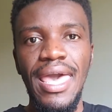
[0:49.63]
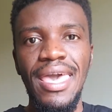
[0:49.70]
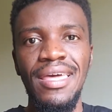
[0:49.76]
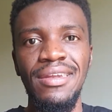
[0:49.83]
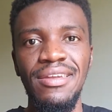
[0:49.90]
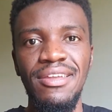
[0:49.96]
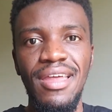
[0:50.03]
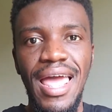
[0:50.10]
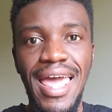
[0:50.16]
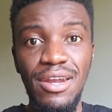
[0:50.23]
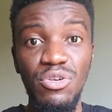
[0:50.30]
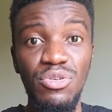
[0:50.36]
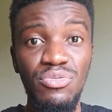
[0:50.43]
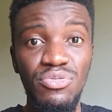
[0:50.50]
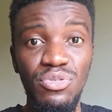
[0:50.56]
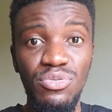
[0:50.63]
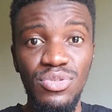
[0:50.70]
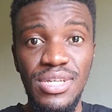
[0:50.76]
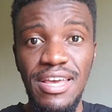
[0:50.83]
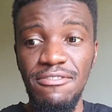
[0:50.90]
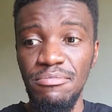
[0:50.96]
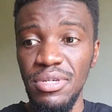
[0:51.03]
And Android phones
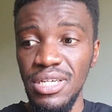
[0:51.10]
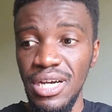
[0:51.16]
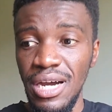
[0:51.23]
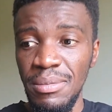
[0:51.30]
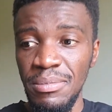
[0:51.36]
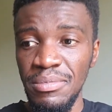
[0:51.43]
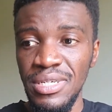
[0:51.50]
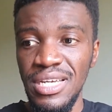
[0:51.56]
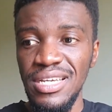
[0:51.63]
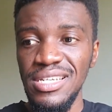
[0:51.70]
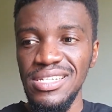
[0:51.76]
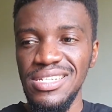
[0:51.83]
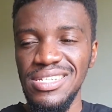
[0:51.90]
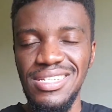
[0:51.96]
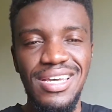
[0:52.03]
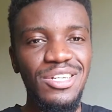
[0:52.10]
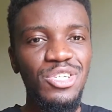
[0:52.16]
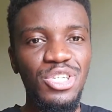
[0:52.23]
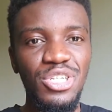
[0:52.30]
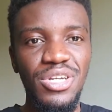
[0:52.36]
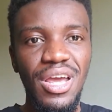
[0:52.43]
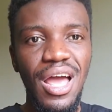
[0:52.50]
have become
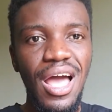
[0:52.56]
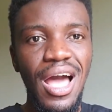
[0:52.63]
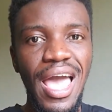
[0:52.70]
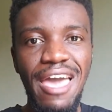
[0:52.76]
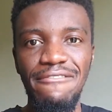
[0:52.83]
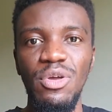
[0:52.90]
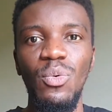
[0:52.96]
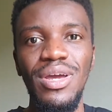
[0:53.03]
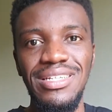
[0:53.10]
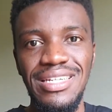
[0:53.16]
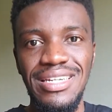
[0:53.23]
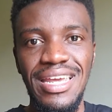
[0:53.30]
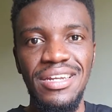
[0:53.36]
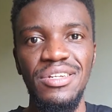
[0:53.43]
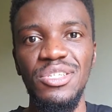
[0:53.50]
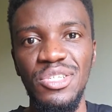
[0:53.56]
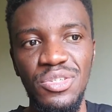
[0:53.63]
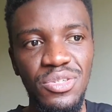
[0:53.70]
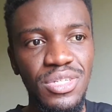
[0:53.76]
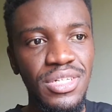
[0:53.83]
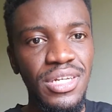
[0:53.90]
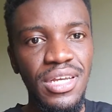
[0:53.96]
such a heavyweight in
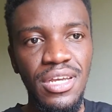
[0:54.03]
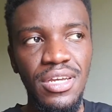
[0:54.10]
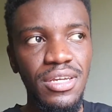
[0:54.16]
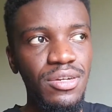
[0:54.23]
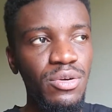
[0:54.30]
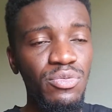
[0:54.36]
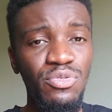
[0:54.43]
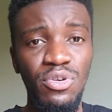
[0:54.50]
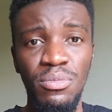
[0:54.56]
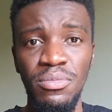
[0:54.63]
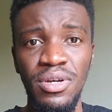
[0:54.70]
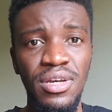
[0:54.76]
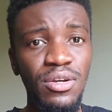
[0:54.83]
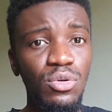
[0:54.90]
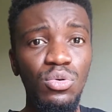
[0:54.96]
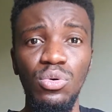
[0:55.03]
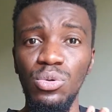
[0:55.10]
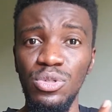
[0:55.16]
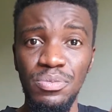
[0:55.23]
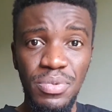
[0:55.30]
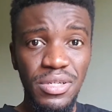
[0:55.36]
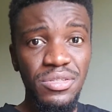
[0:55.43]
industry, from
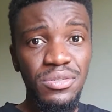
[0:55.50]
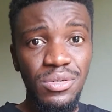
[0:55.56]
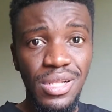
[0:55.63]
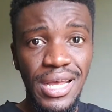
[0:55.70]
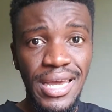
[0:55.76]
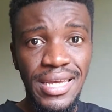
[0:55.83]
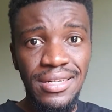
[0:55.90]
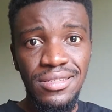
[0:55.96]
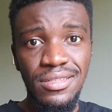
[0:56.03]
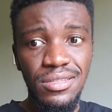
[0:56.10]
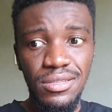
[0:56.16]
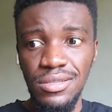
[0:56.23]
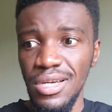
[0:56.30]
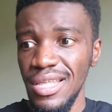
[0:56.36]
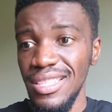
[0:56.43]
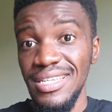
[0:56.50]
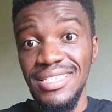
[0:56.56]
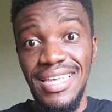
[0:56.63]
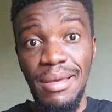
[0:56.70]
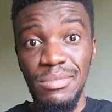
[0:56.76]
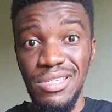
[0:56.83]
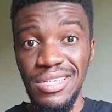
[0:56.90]
Google's Pixel line to the
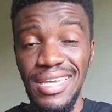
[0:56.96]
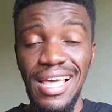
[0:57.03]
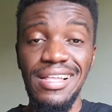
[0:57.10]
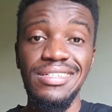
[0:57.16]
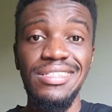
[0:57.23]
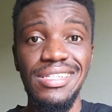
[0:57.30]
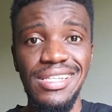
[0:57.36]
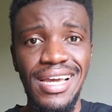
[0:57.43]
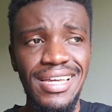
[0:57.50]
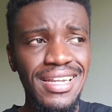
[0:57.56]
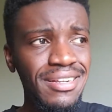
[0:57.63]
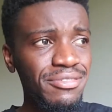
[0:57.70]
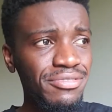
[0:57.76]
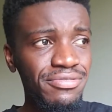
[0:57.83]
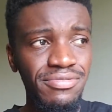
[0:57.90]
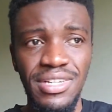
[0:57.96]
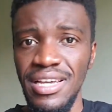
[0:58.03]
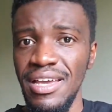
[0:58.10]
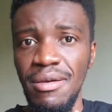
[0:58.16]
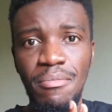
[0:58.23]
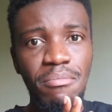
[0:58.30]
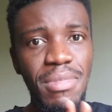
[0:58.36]
Samsung Galaxy line and
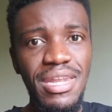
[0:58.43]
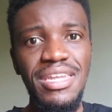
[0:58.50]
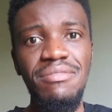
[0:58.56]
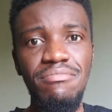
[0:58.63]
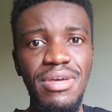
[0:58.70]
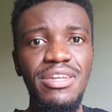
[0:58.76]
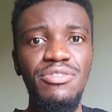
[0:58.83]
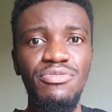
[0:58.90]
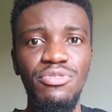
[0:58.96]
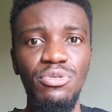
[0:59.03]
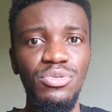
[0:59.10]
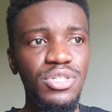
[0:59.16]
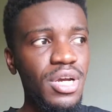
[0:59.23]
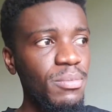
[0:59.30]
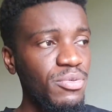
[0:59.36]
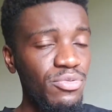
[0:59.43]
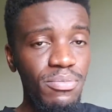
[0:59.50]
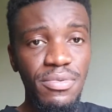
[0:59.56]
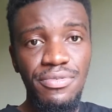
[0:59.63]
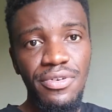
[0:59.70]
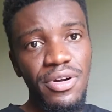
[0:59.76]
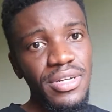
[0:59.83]
many phones coming from
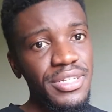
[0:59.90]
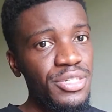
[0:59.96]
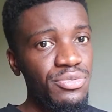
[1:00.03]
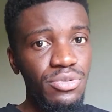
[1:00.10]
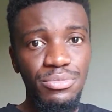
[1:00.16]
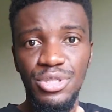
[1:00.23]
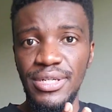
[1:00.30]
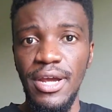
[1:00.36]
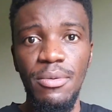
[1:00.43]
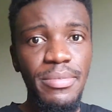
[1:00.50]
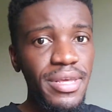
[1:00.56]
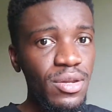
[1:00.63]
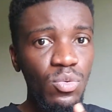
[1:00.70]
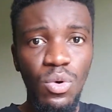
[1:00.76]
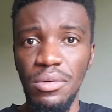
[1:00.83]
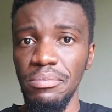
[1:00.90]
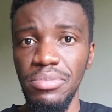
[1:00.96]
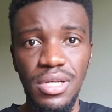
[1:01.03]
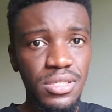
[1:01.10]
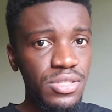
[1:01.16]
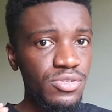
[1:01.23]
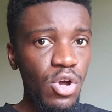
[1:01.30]
the Far East, from Xiaomi and
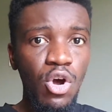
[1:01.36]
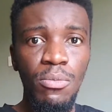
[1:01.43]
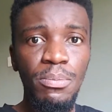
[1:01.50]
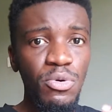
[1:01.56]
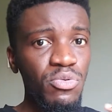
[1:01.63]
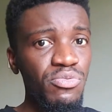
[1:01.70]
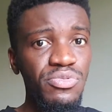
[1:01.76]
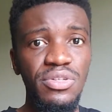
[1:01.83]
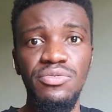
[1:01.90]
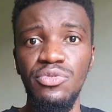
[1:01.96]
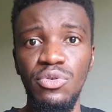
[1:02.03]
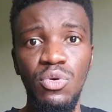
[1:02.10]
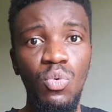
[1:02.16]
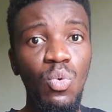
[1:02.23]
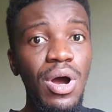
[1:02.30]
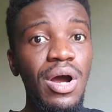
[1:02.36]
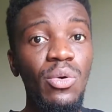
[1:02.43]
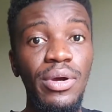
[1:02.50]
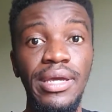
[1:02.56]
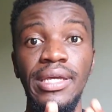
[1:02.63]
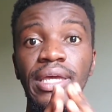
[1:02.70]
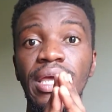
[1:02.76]
OnePlus, Oppo, Vivo,
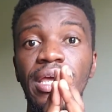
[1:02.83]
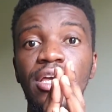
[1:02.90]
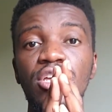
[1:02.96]
Huawei.